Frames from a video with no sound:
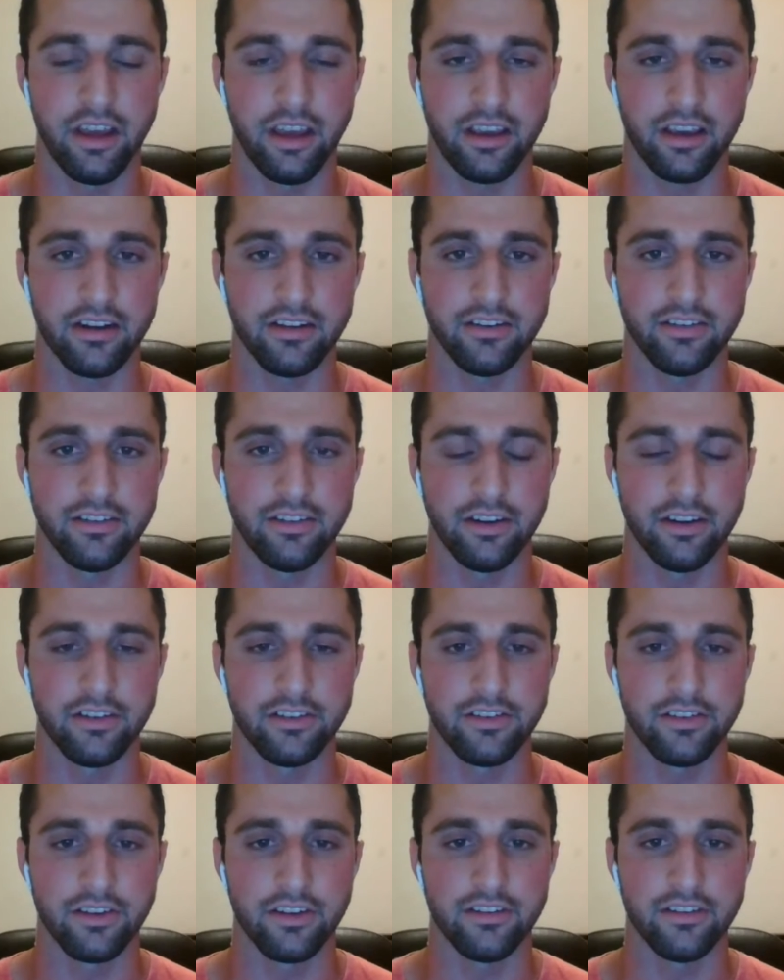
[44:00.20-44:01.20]
take it as
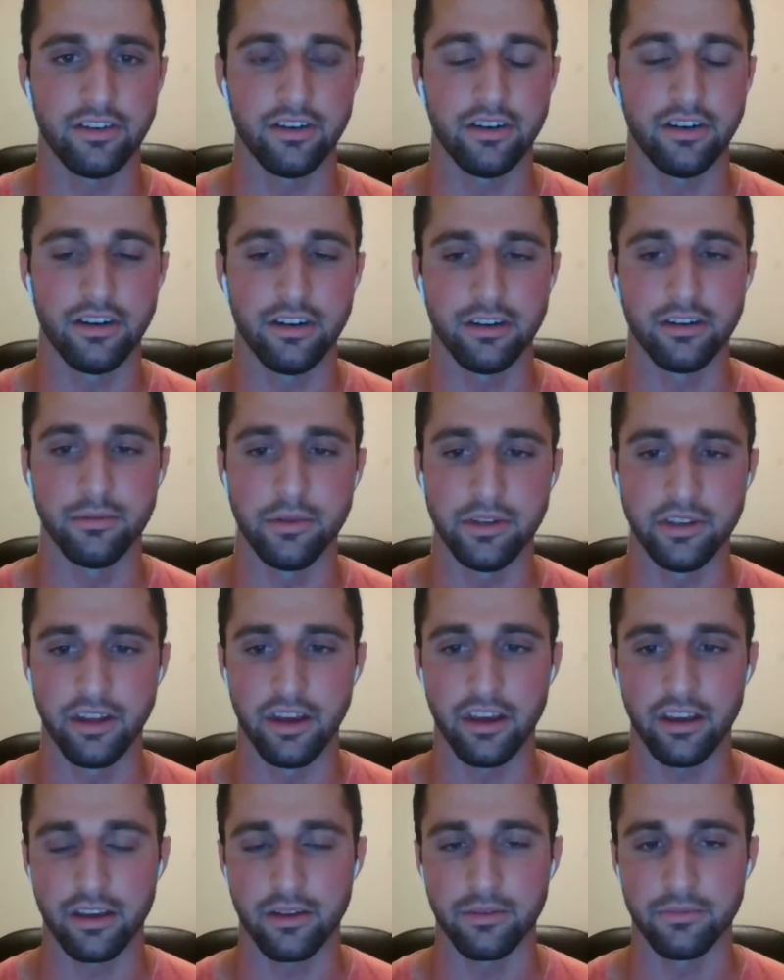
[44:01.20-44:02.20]
seriously as it needed to be
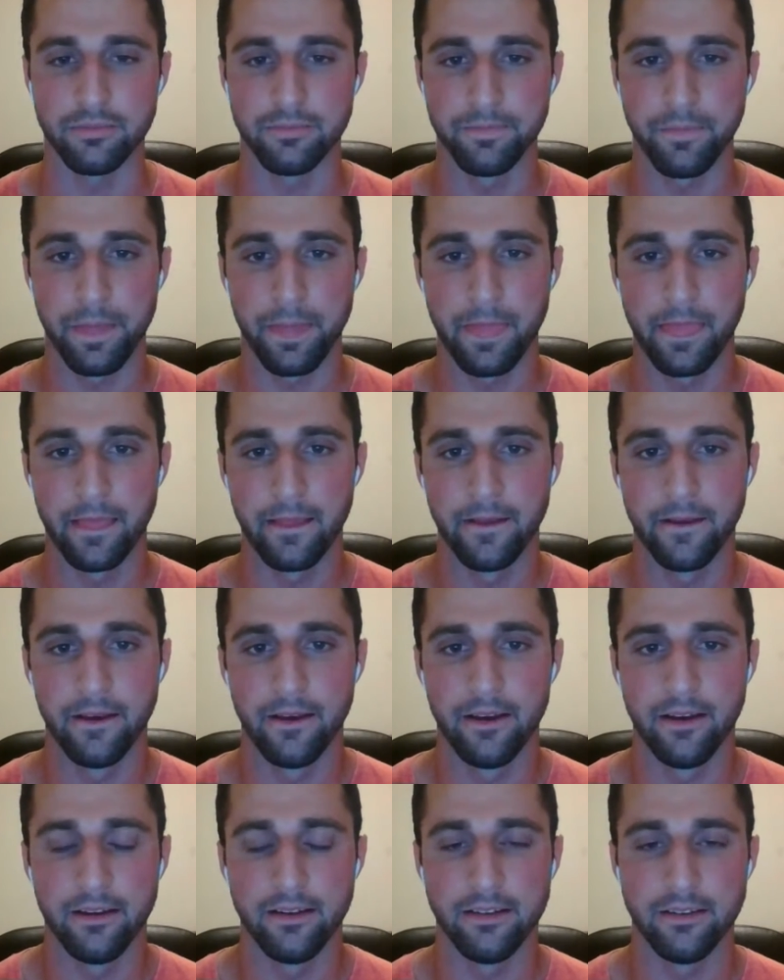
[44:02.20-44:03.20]
taken.
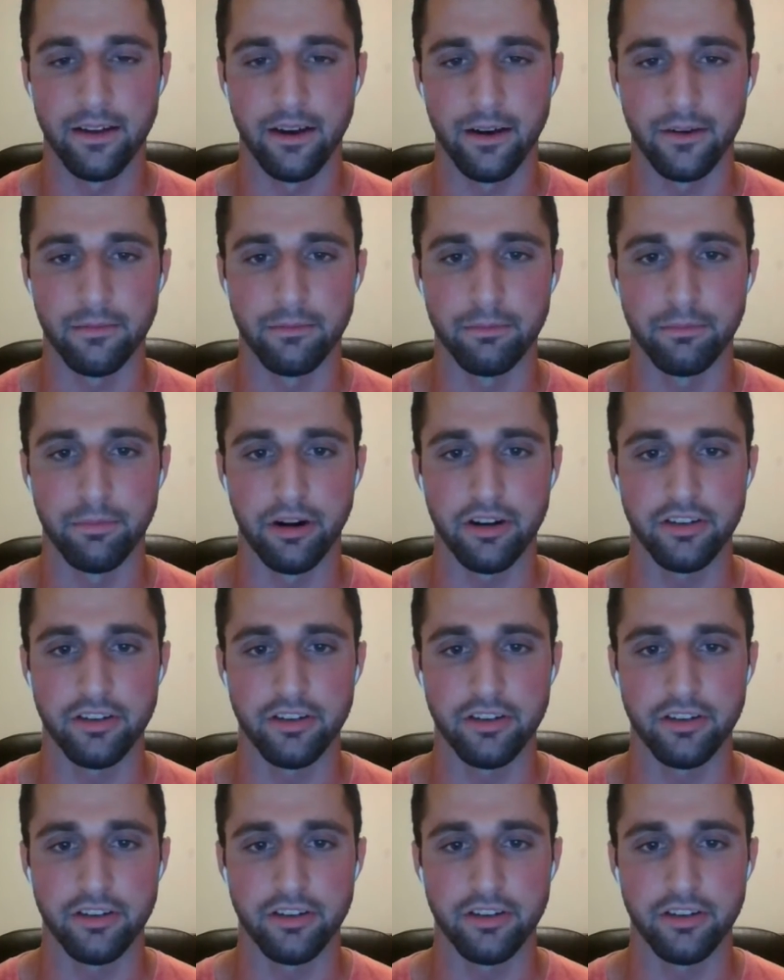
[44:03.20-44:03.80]
So